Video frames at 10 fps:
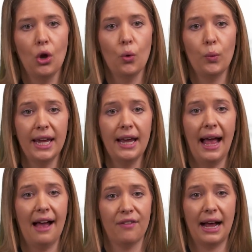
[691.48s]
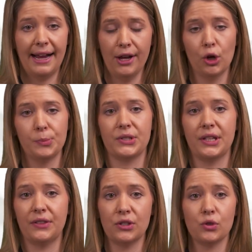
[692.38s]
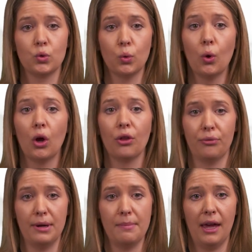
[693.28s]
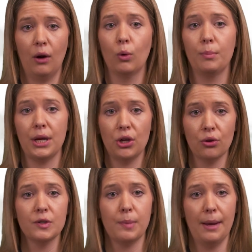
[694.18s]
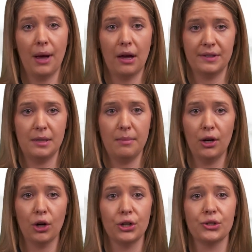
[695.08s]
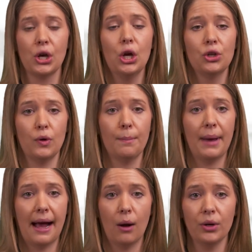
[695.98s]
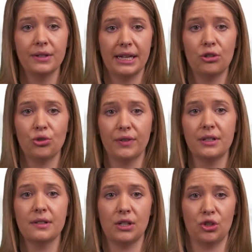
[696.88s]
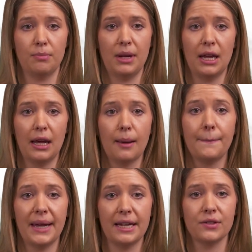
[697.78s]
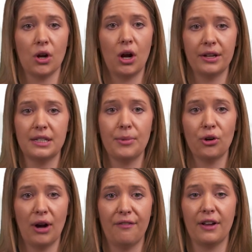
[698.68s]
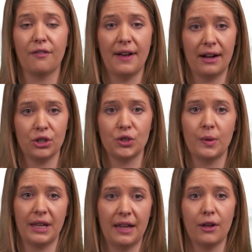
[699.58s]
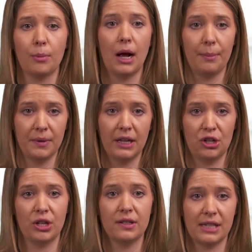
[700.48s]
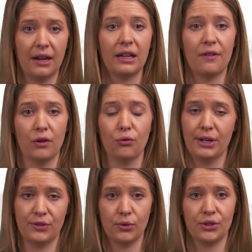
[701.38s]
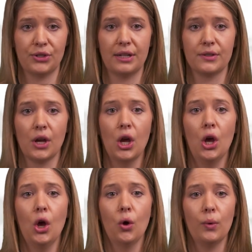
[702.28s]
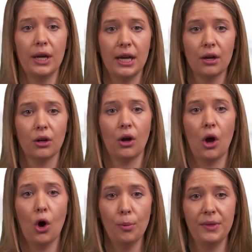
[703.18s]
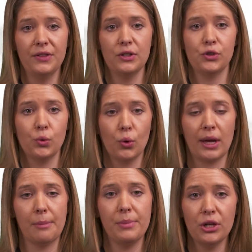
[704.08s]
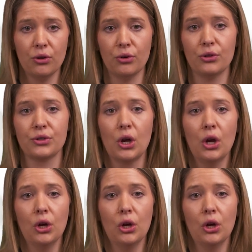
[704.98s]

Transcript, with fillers: We have high hopes that this tool, three mid, will be used by policymakers to empower data-driven decision-making based on demographic factors within their populations and given resources. We hope that this tool can be used